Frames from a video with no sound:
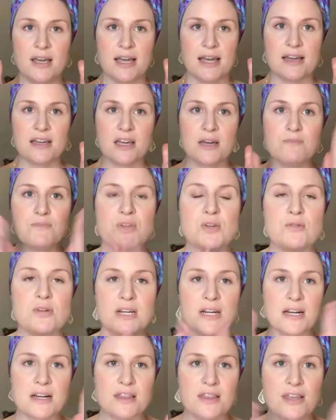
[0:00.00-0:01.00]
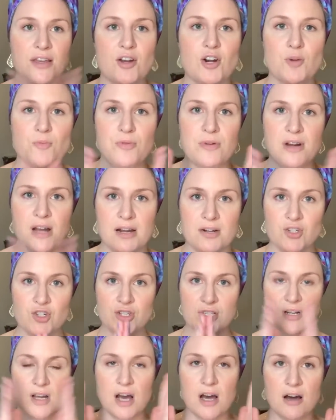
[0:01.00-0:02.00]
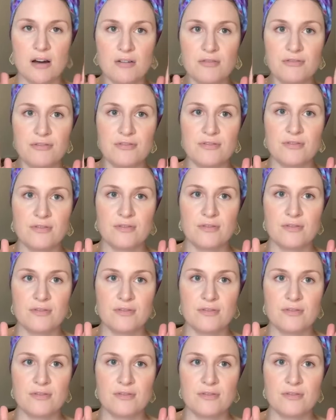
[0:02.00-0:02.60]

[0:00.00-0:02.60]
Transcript: a community theater production of